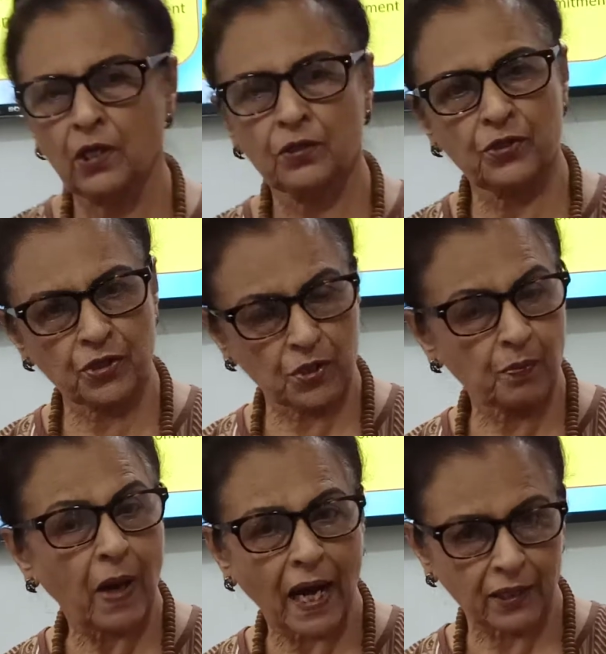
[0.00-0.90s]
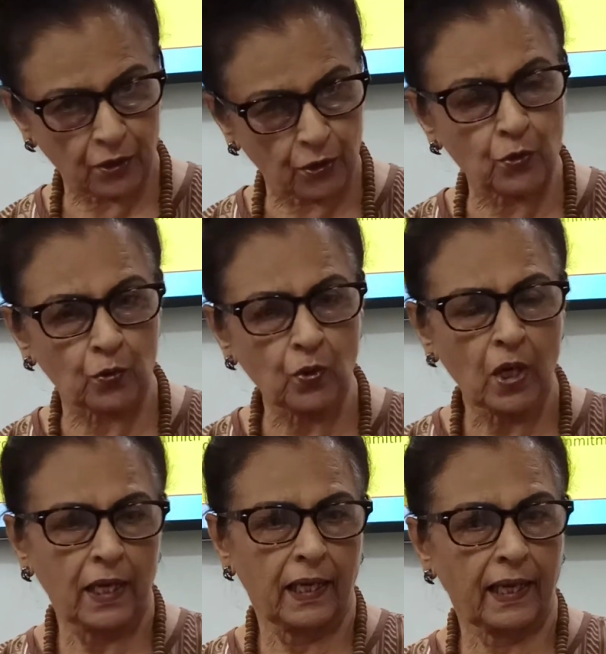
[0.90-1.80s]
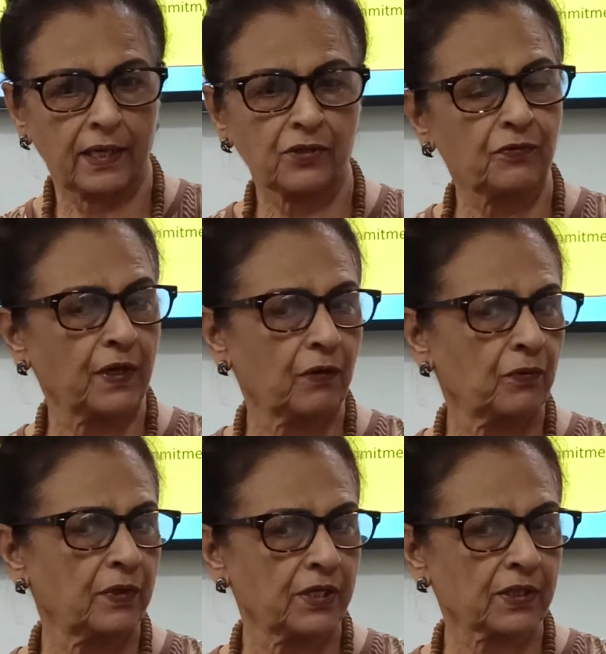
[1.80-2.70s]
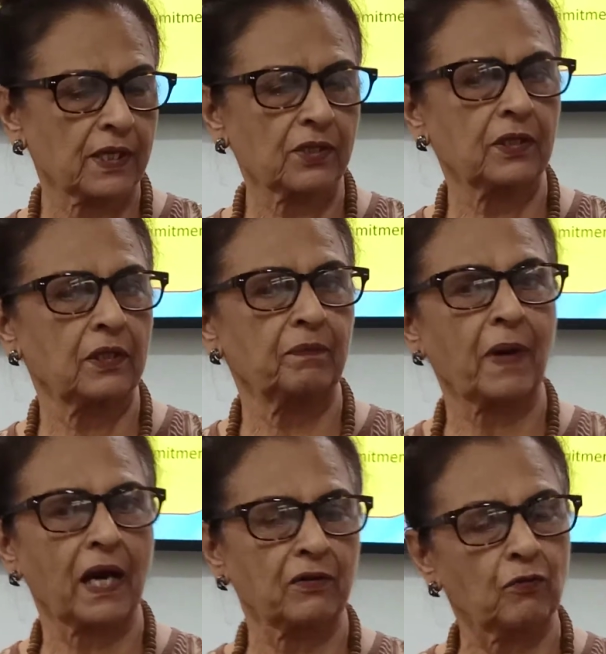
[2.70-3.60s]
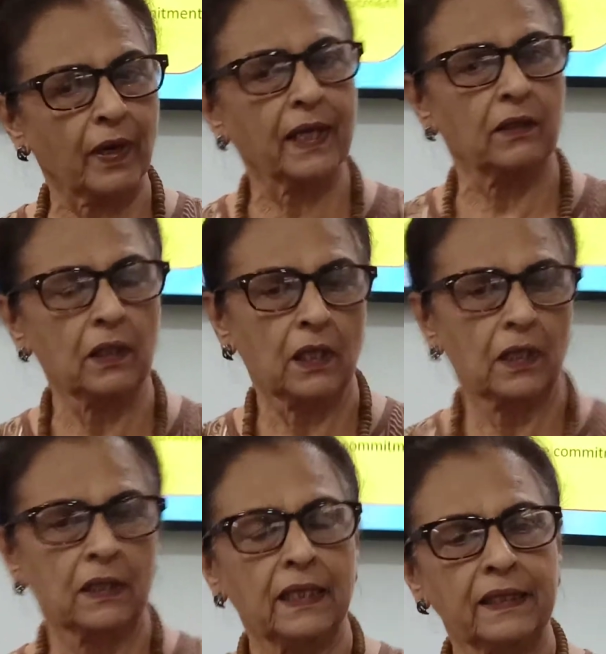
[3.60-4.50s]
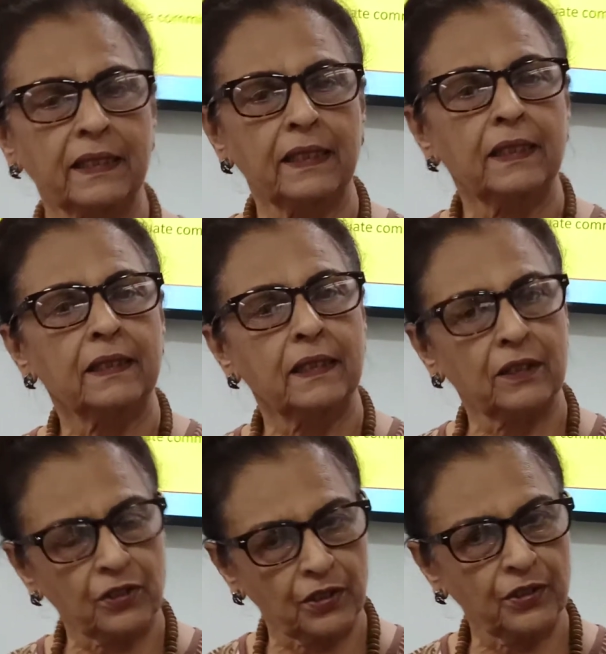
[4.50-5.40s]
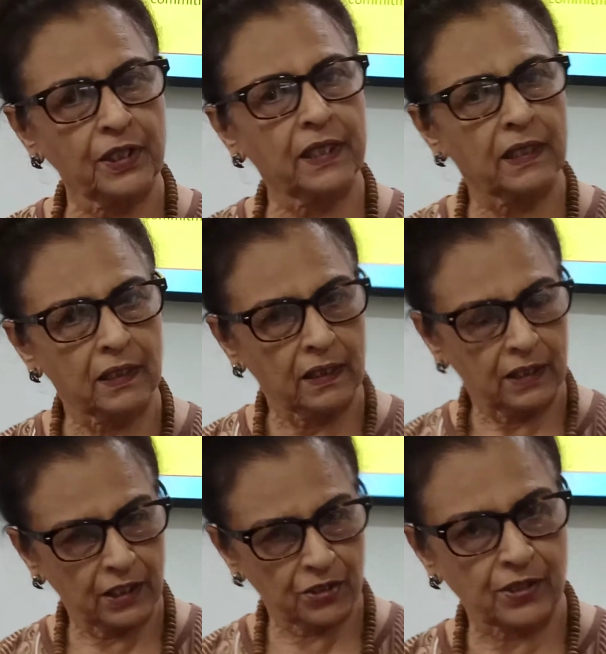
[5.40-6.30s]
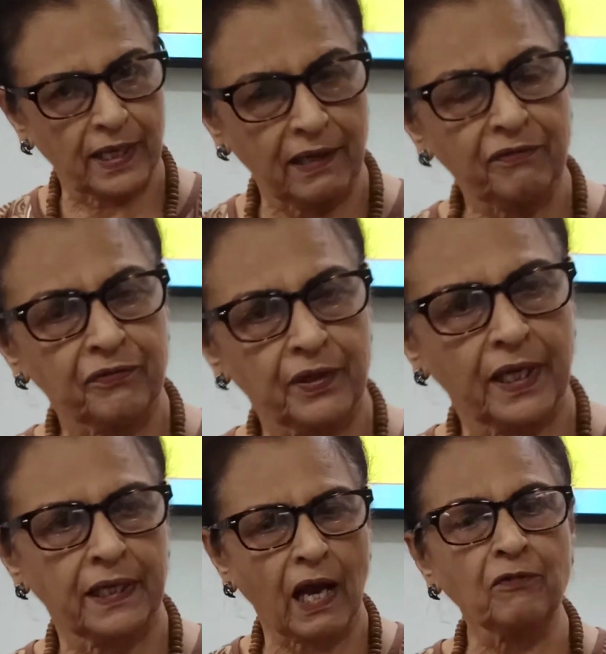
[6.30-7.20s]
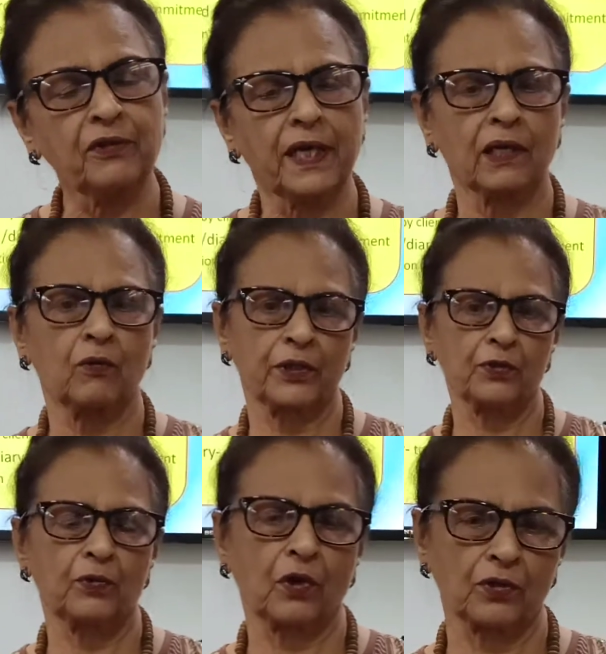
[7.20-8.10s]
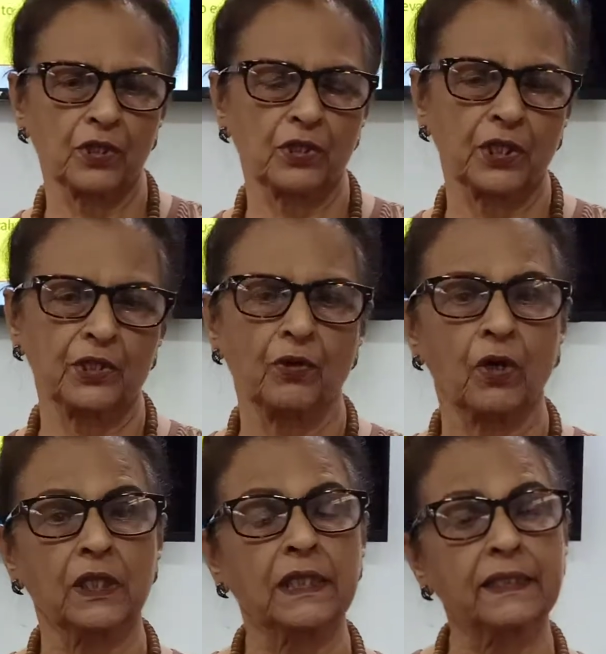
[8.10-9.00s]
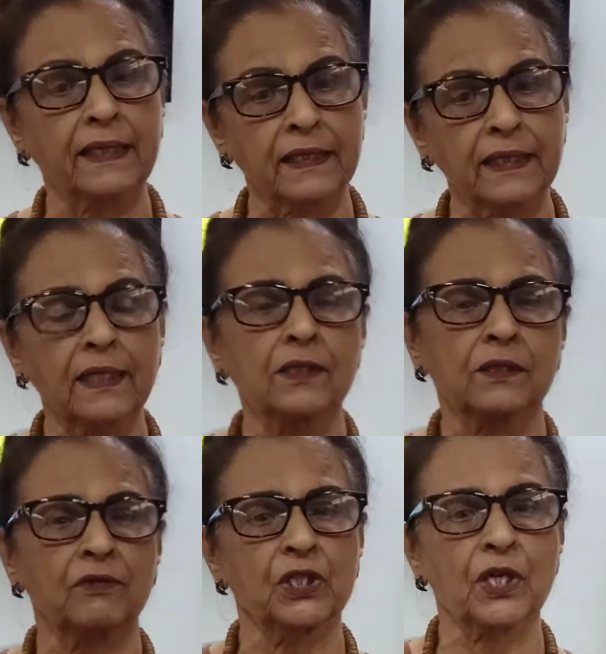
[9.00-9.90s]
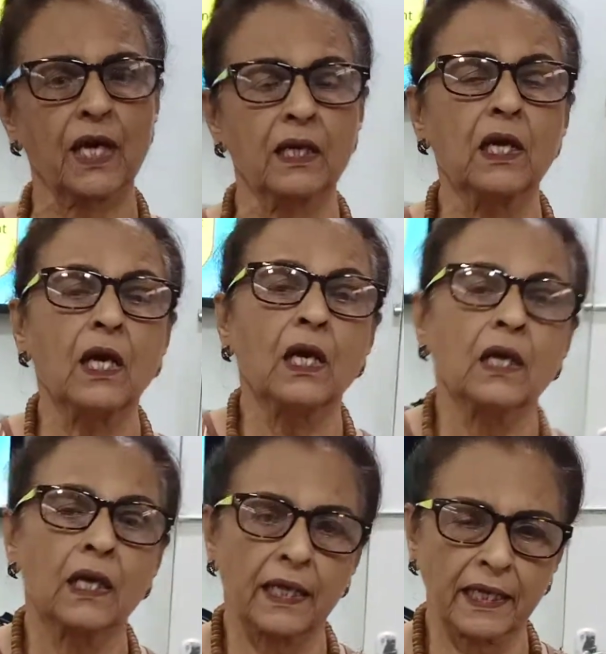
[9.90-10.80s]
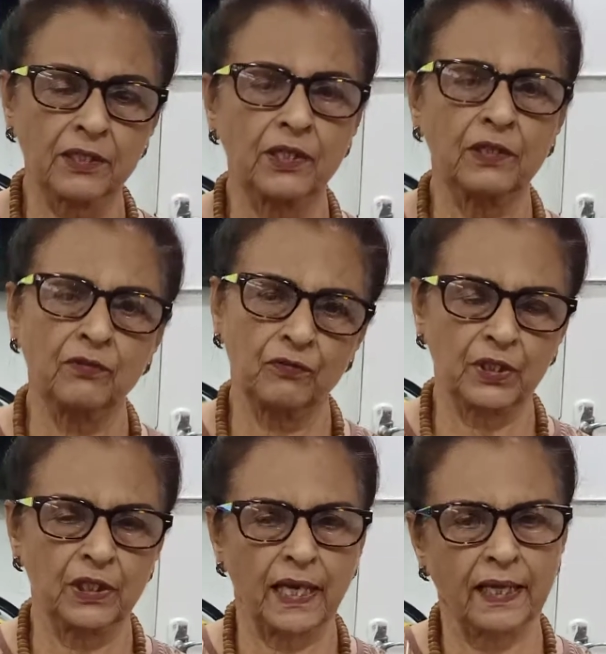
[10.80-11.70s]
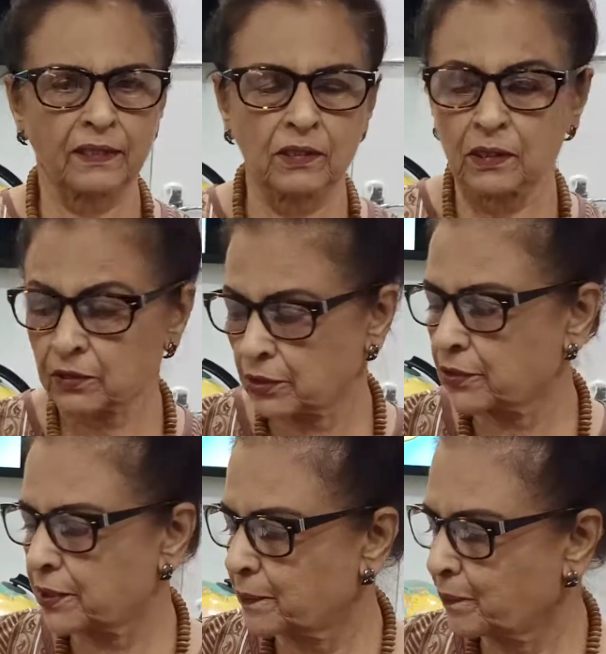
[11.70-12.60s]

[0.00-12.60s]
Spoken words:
This is part 2, as we have discussed in part 1 that the theory itself, and now we are going to concentrate on the techniques which are connected with that theory.